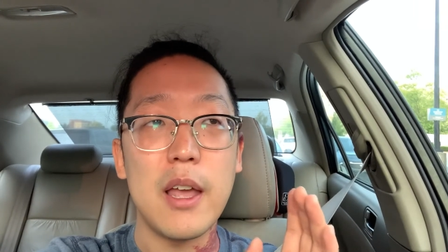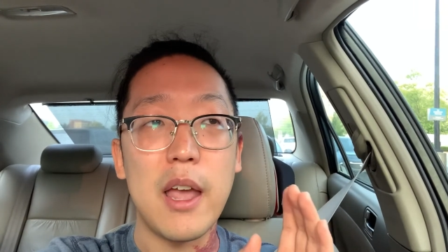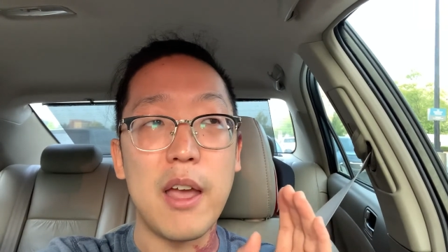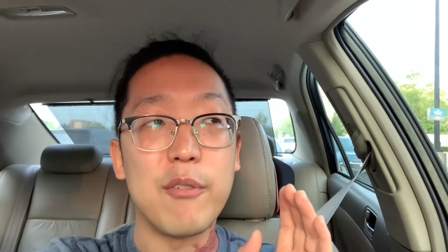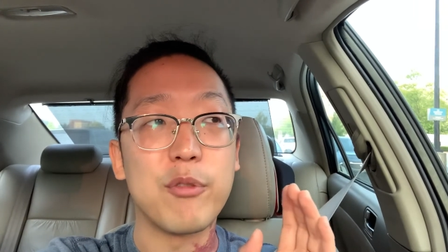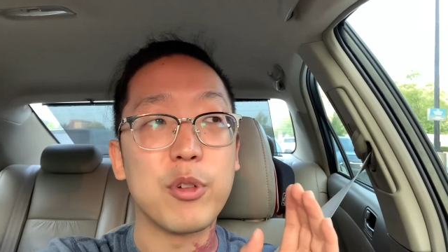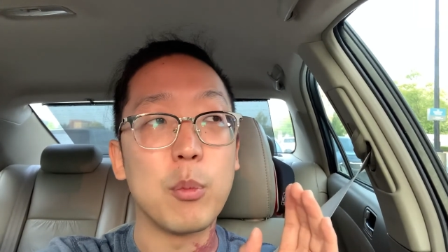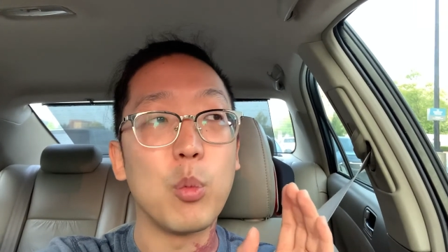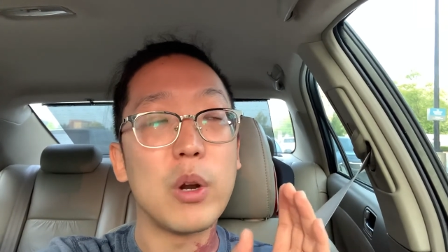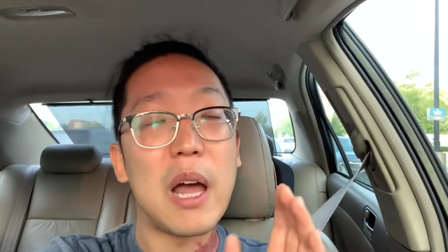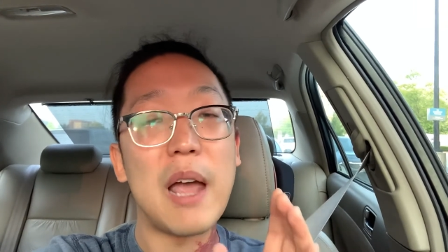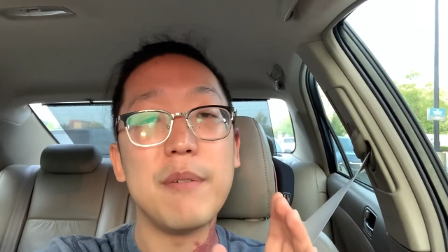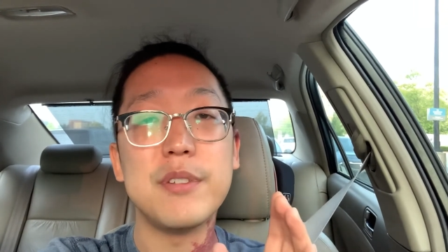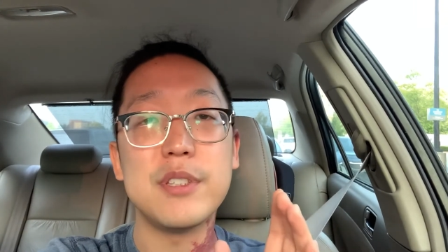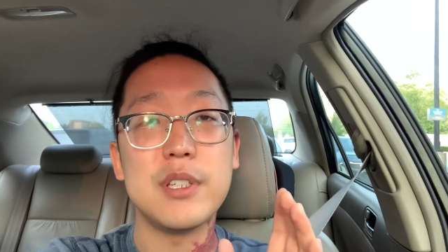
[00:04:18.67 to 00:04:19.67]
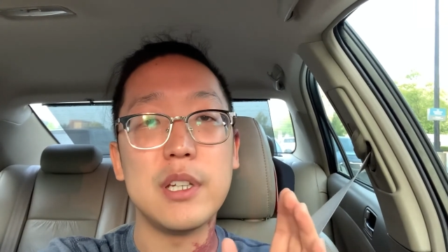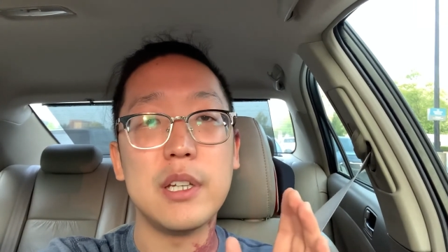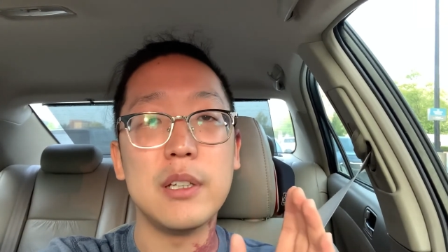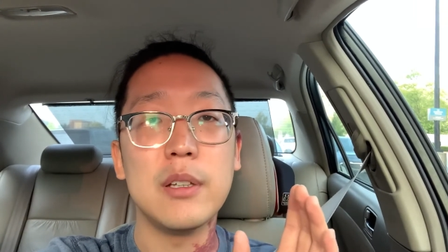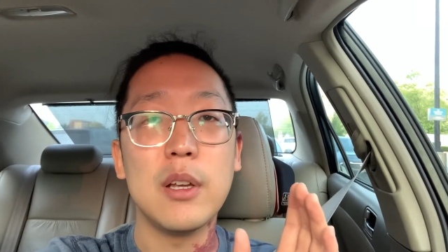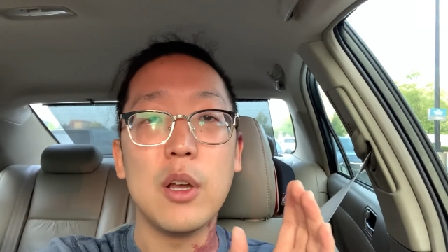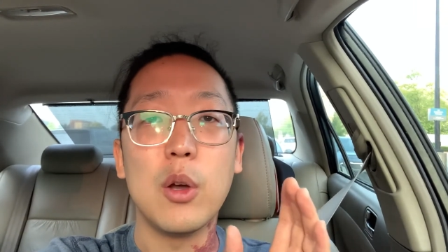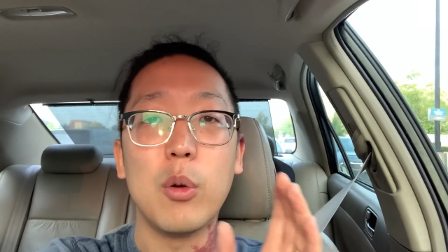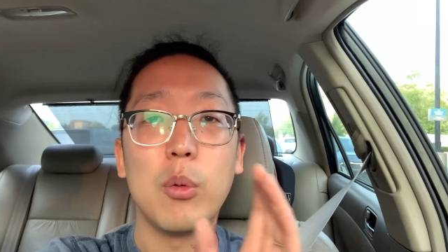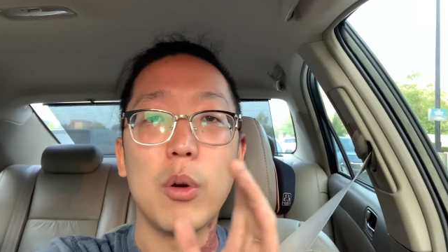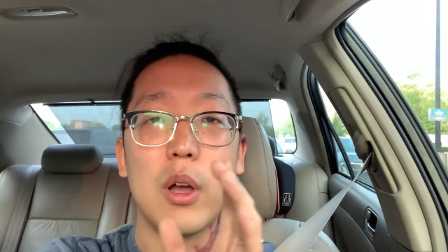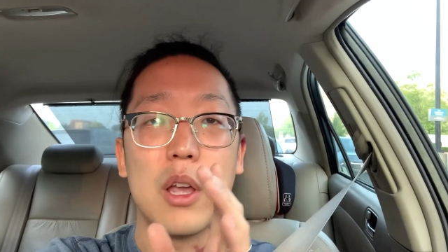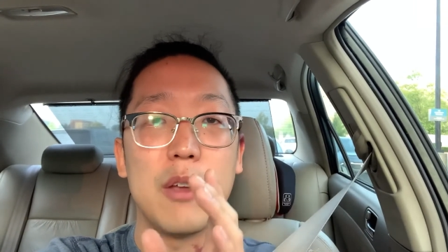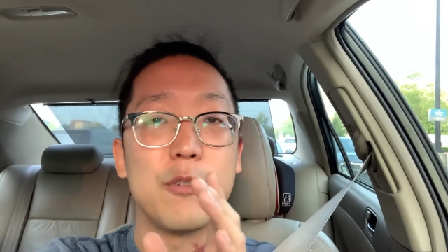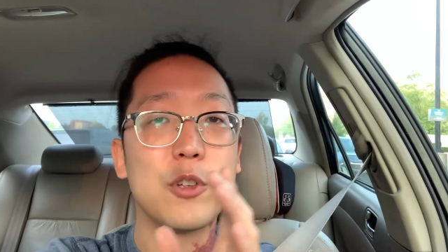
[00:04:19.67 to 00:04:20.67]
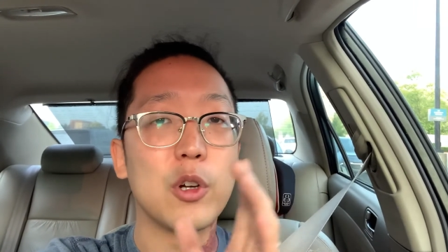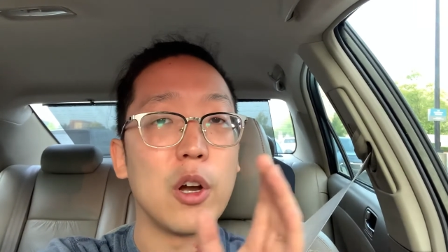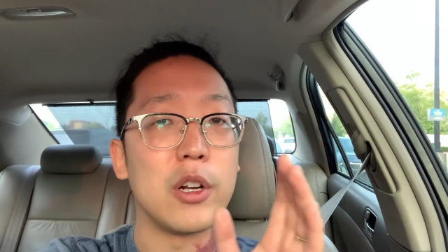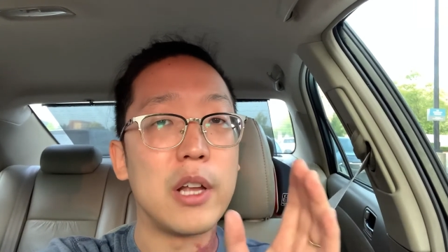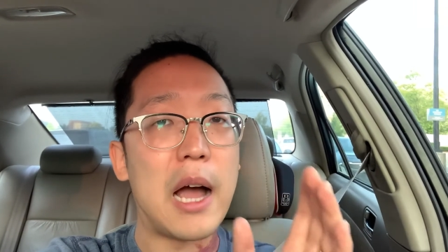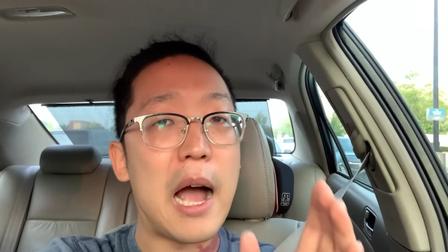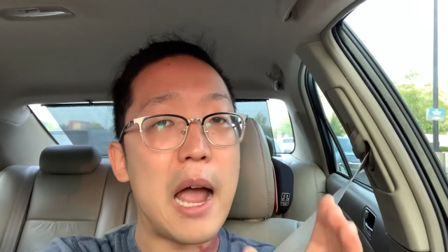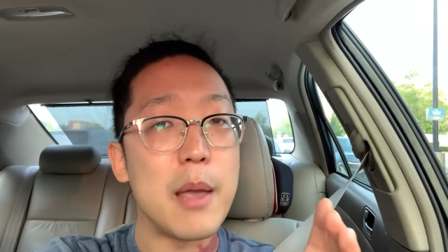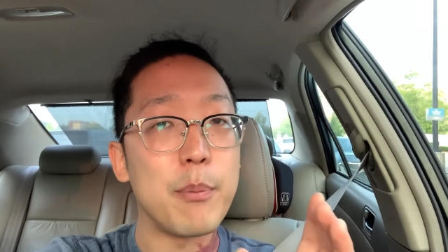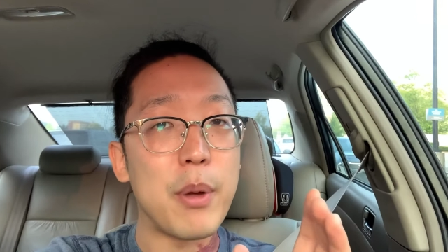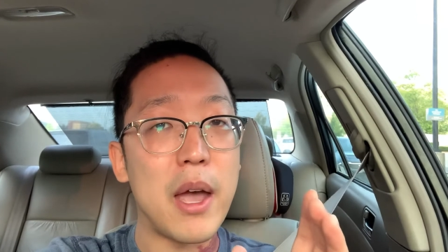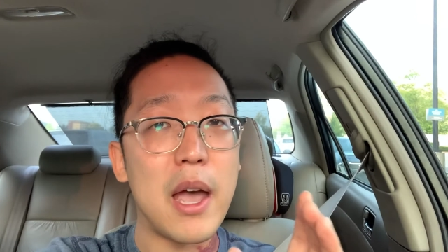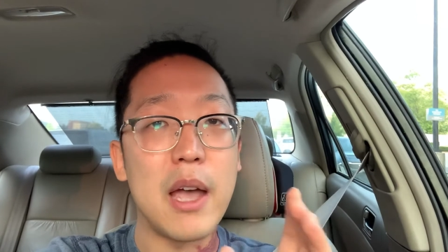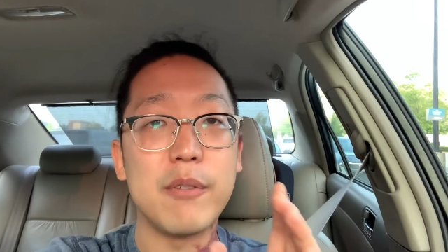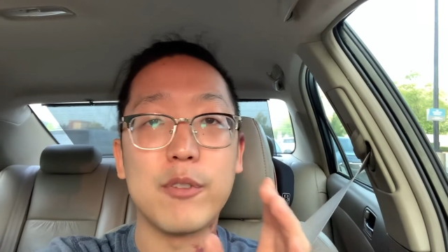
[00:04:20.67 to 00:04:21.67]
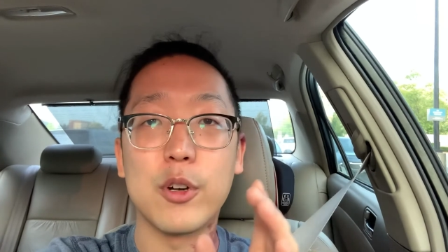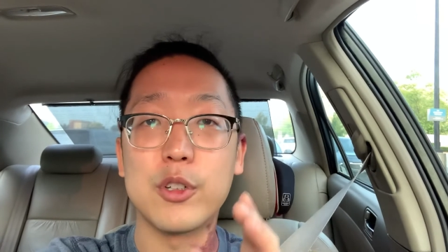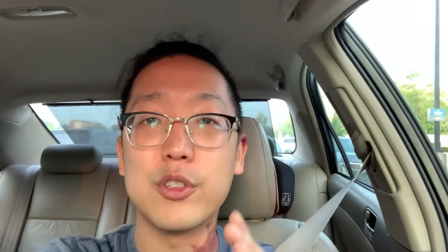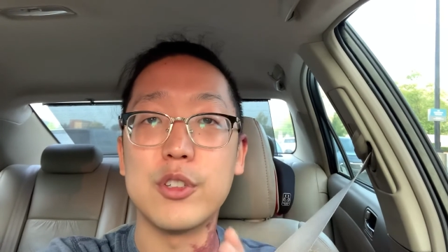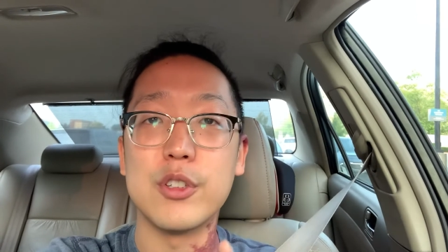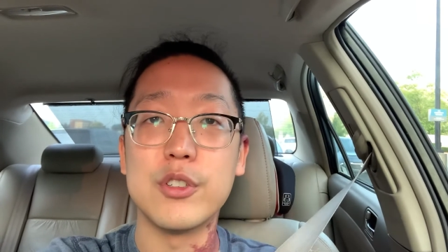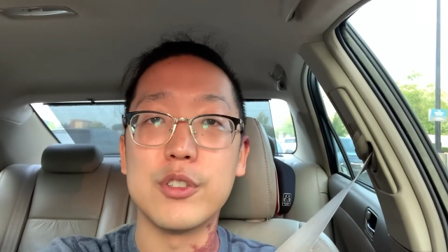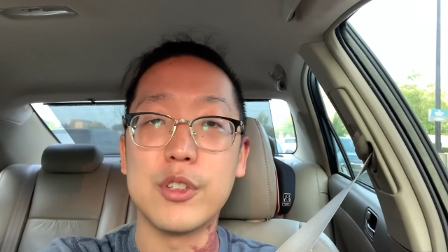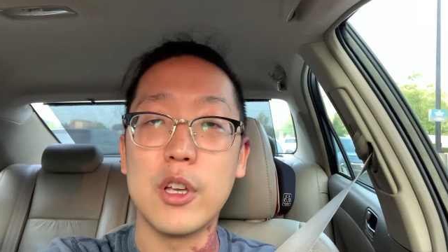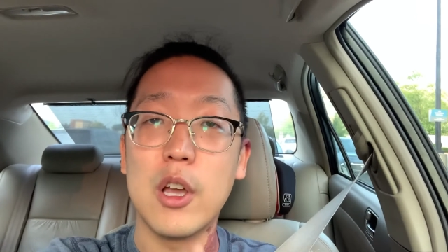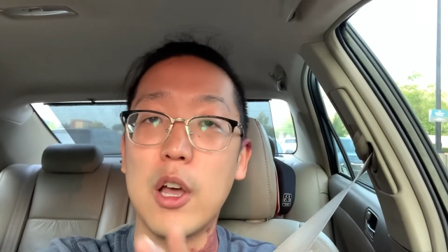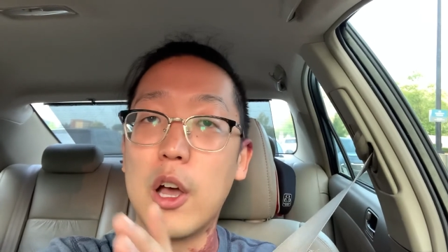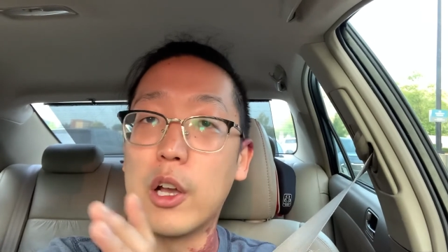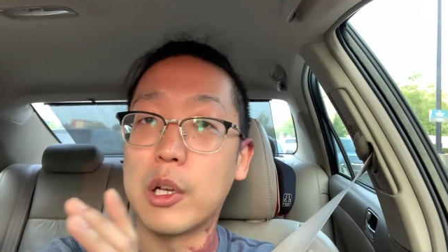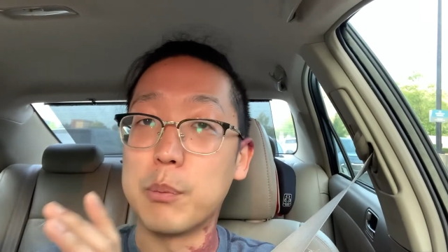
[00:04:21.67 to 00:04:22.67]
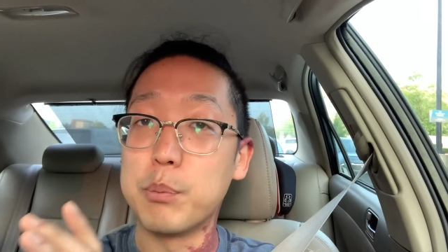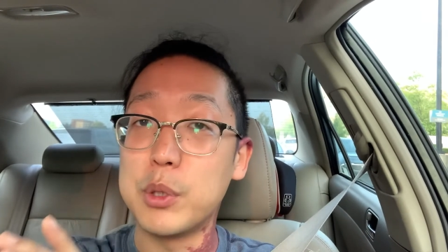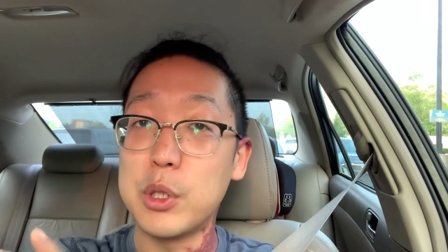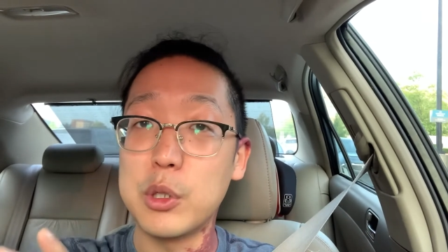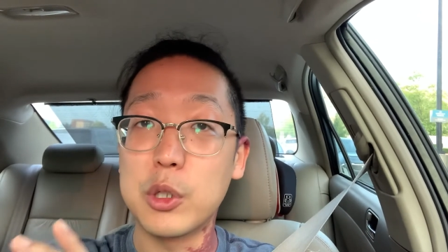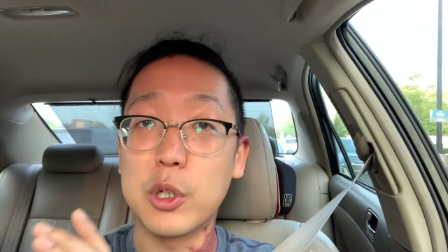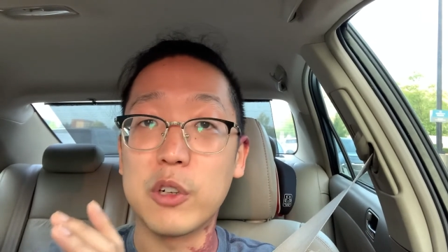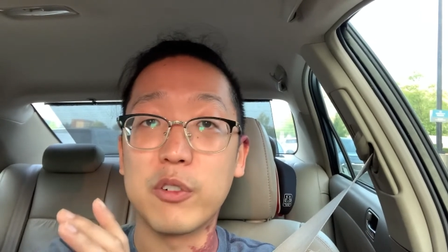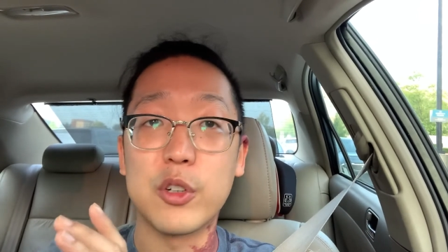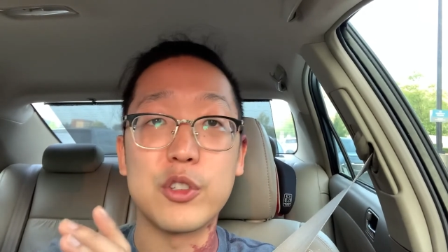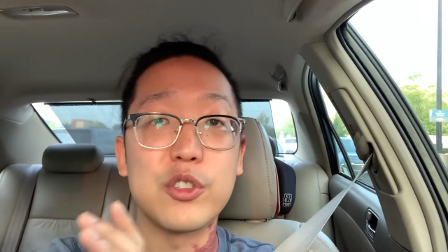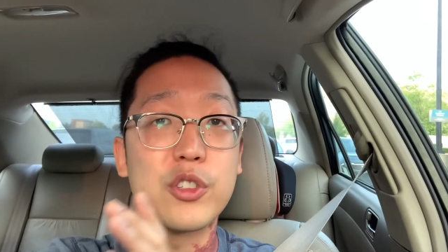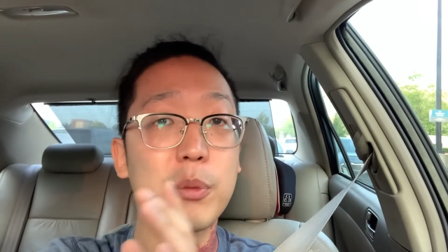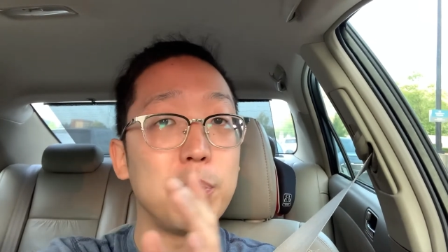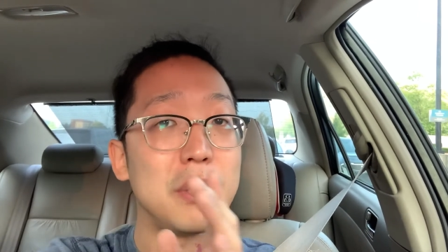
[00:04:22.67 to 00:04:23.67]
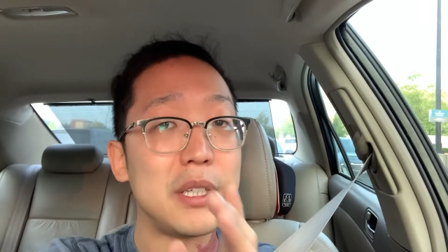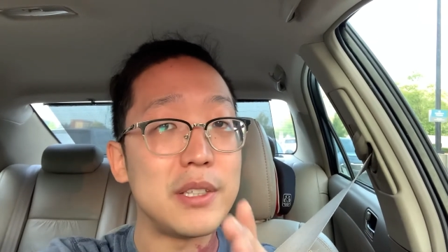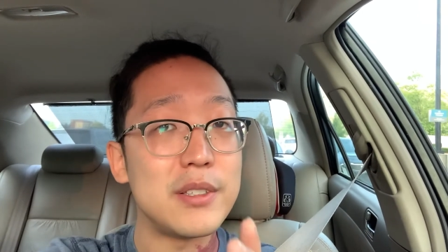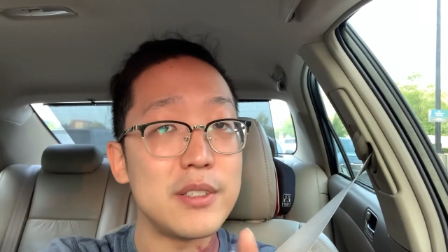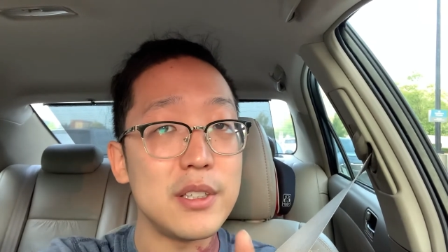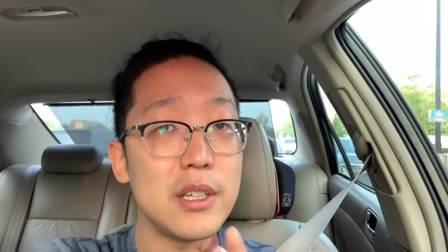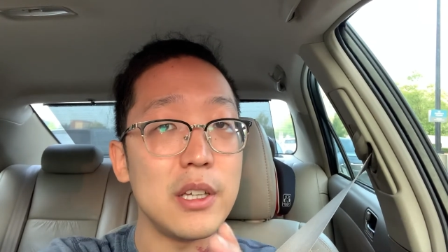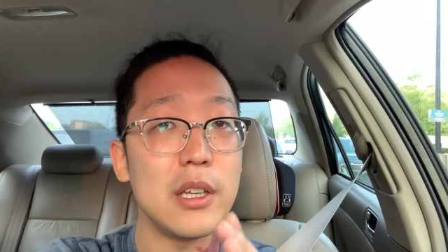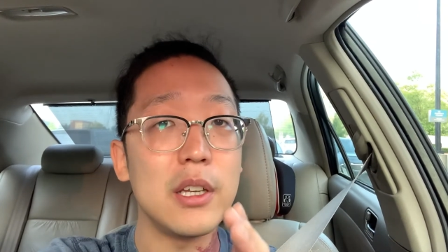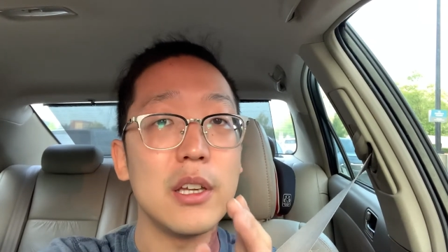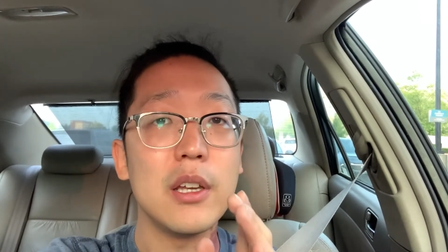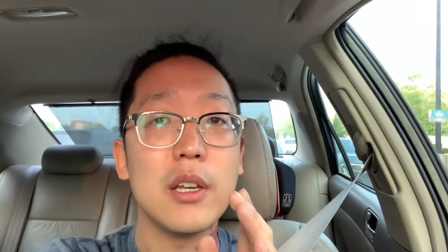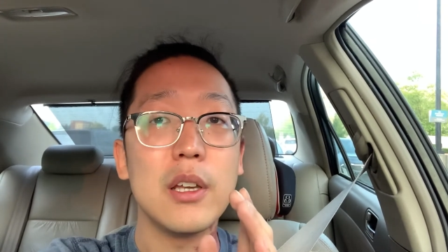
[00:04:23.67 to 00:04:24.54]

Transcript: And from what I've seen, if you're on an iPad versus a computer versus a PC